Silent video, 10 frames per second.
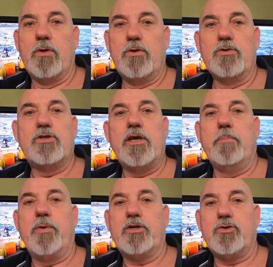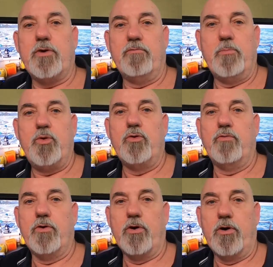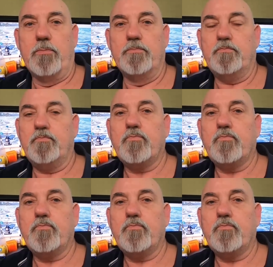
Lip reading: you see a picture of a beautiful girl